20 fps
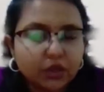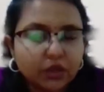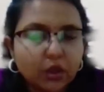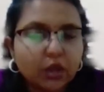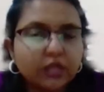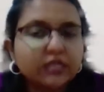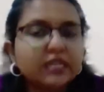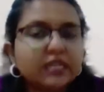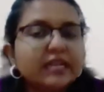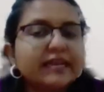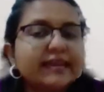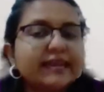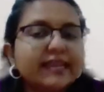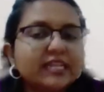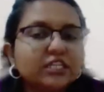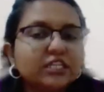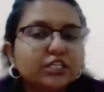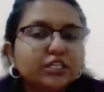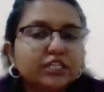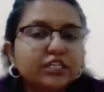on
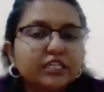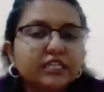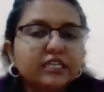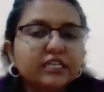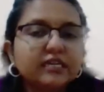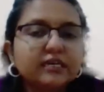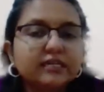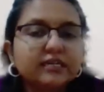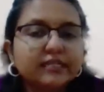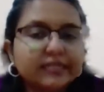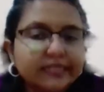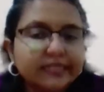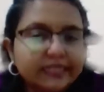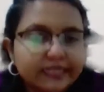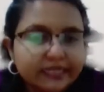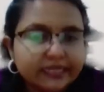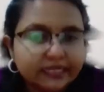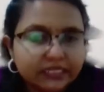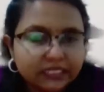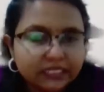legendary
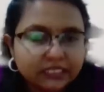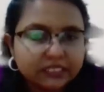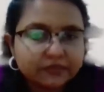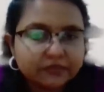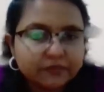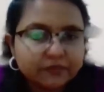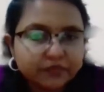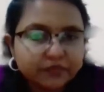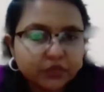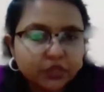athletes